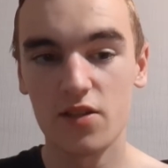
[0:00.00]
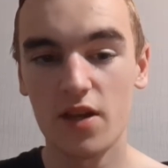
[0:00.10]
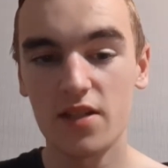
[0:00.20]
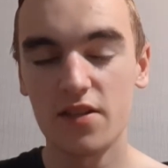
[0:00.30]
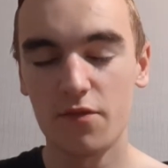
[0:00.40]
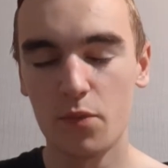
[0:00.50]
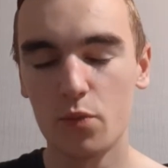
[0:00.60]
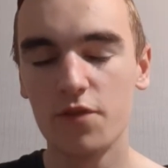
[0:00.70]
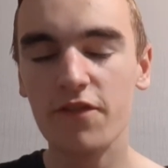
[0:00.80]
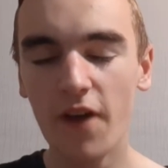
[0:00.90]
except it
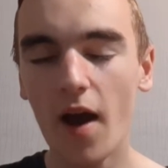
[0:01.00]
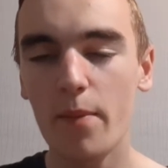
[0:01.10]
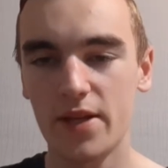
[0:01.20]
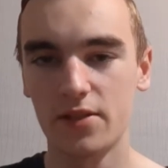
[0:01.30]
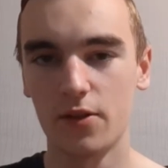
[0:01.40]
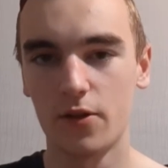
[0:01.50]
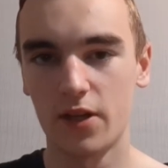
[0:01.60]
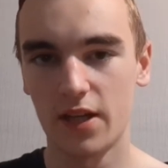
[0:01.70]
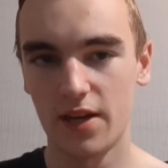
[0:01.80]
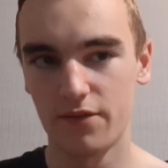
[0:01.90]
was far better
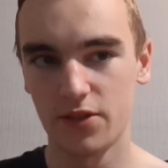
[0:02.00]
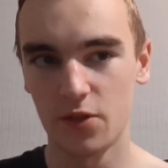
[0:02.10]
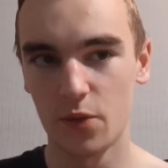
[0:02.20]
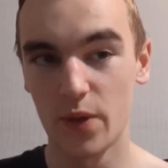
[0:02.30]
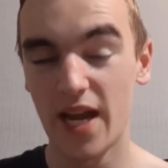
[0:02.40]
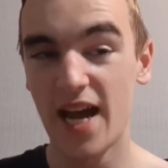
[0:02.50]
looking in every single way